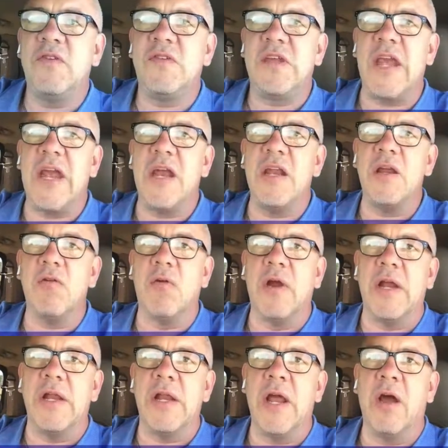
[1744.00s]
scanning
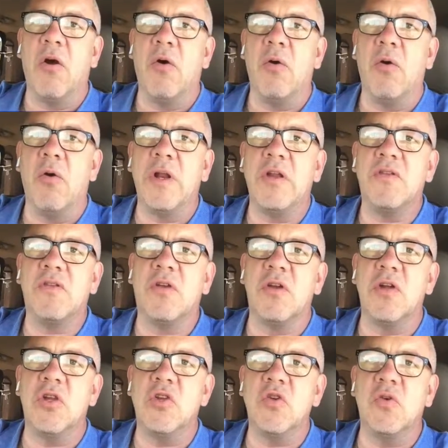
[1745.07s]
right now, and what it's
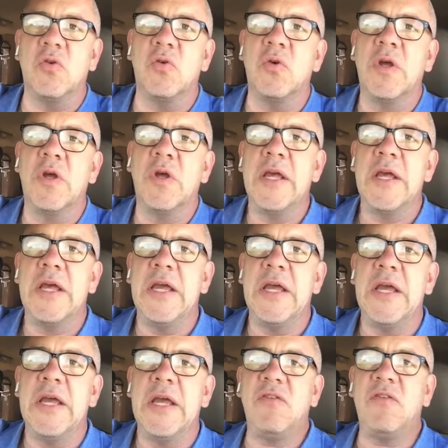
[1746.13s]
going to do,
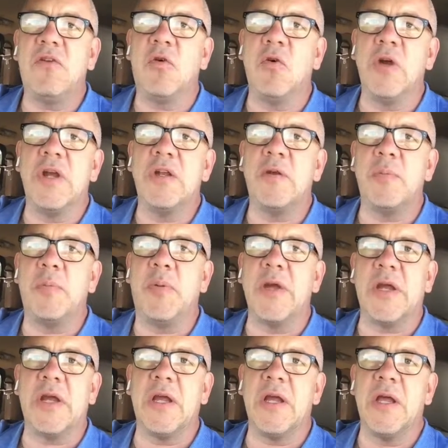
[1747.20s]
it's going to
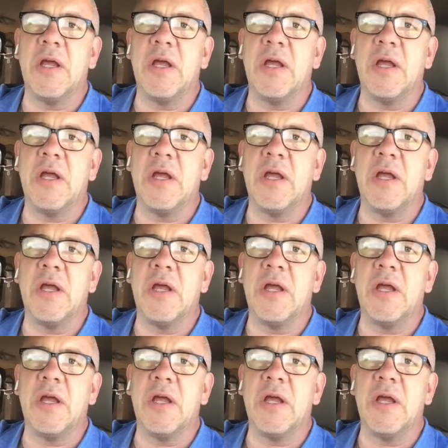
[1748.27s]
pick,